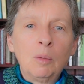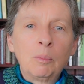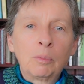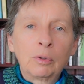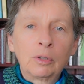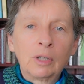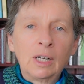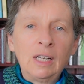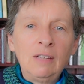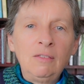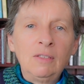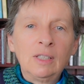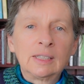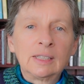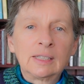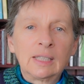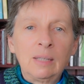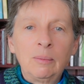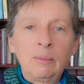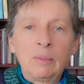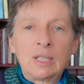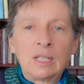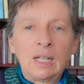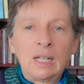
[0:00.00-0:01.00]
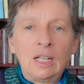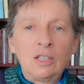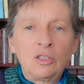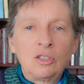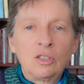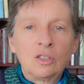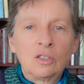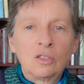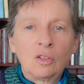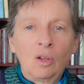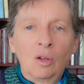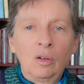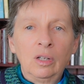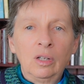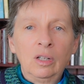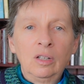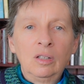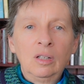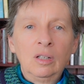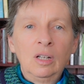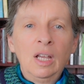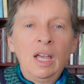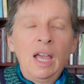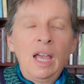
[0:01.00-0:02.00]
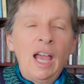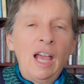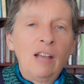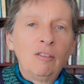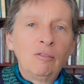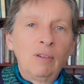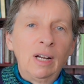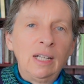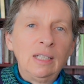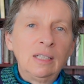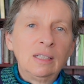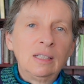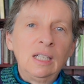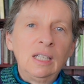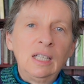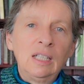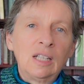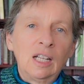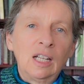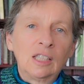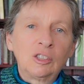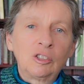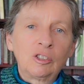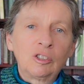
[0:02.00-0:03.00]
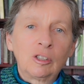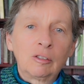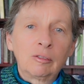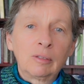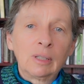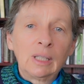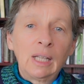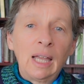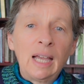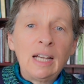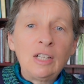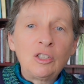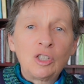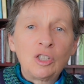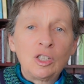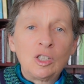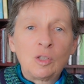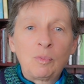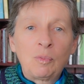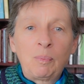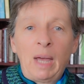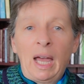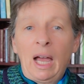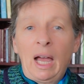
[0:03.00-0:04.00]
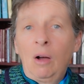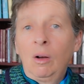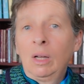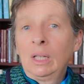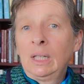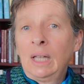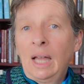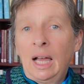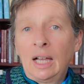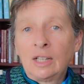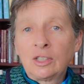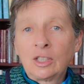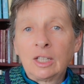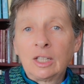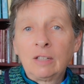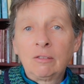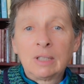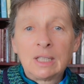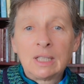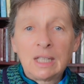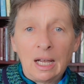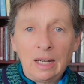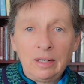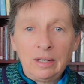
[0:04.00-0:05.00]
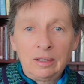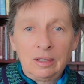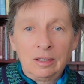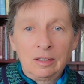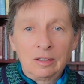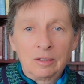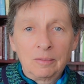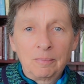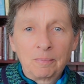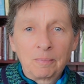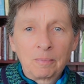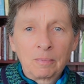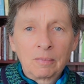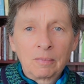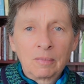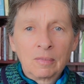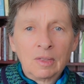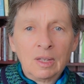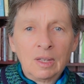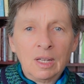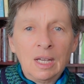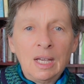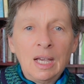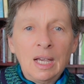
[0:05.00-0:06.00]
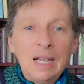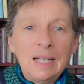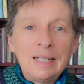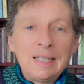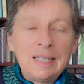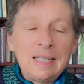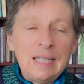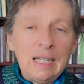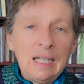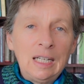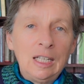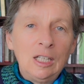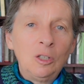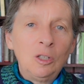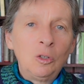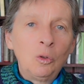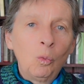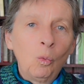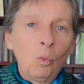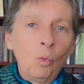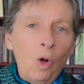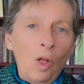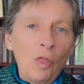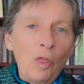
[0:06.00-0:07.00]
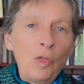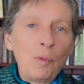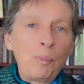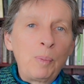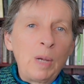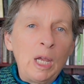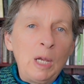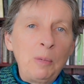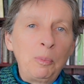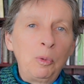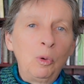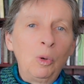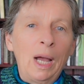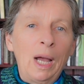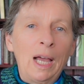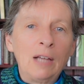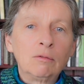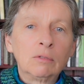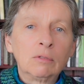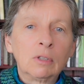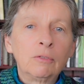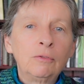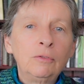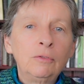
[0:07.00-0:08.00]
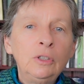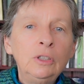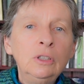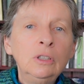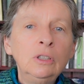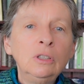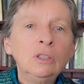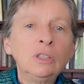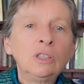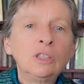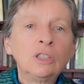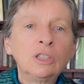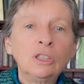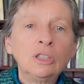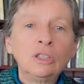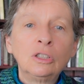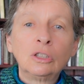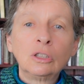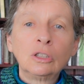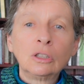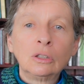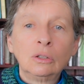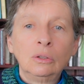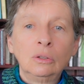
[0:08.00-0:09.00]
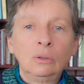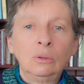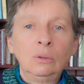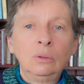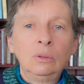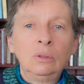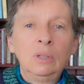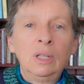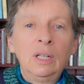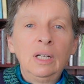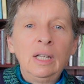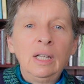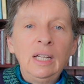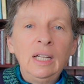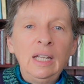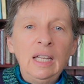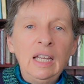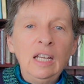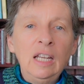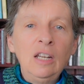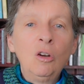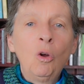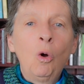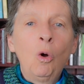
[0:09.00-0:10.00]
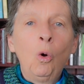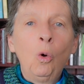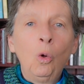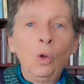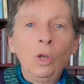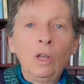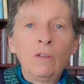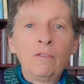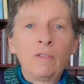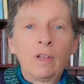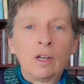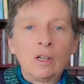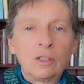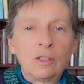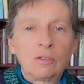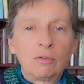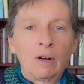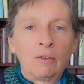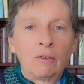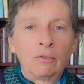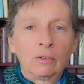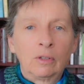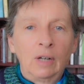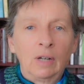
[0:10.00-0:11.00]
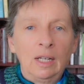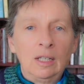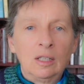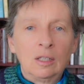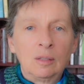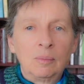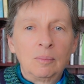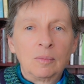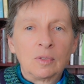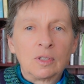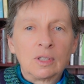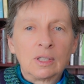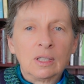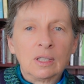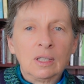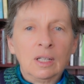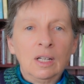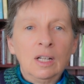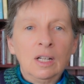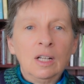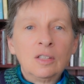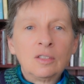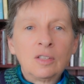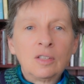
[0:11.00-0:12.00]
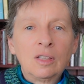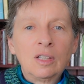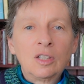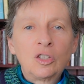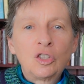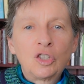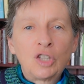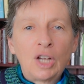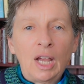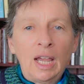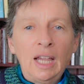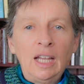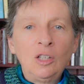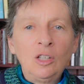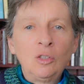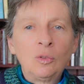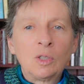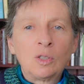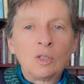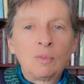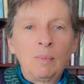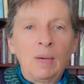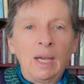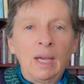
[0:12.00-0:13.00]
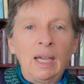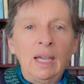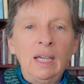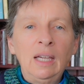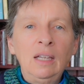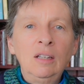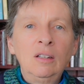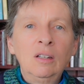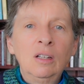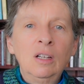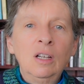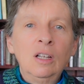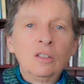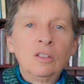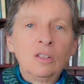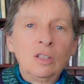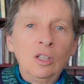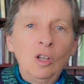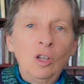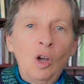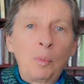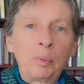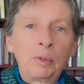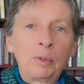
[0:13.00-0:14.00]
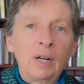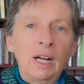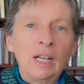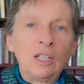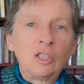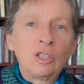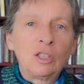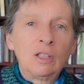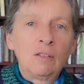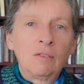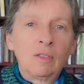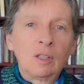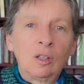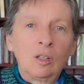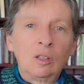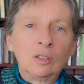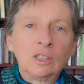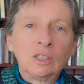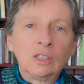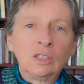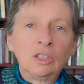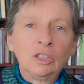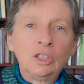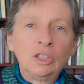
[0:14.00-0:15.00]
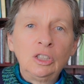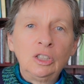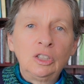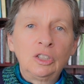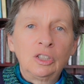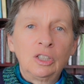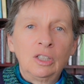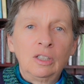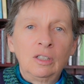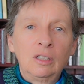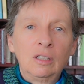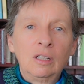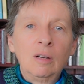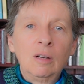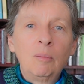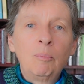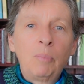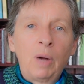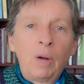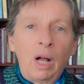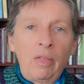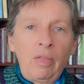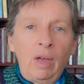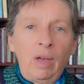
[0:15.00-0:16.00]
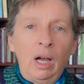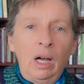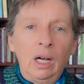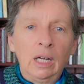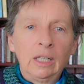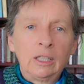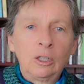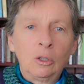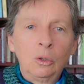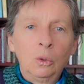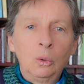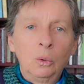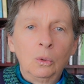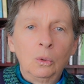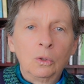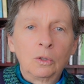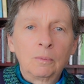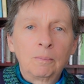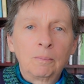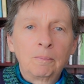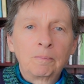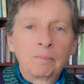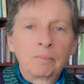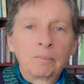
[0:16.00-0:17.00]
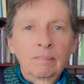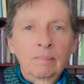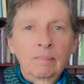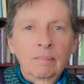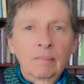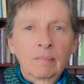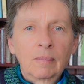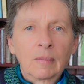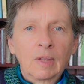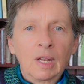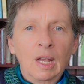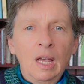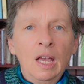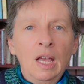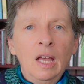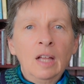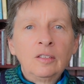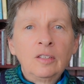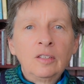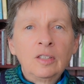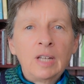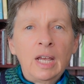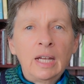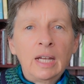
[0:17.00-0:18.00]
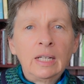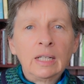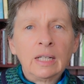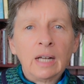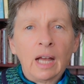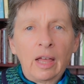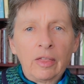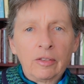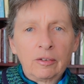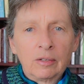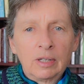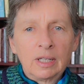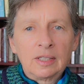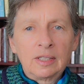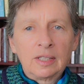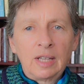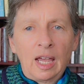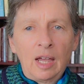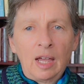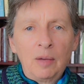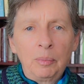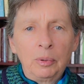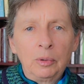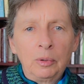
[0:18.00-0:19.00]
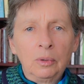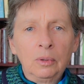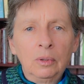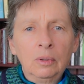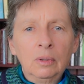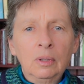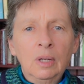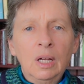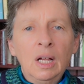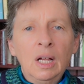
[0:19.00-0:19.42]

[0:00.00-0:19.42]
previous limitations on it and rendered the industrial relations power largely redundant. It did what the people had refused to do in all of those referendums. So the change was made to the operation of the Constitution by the High Court. To take another example,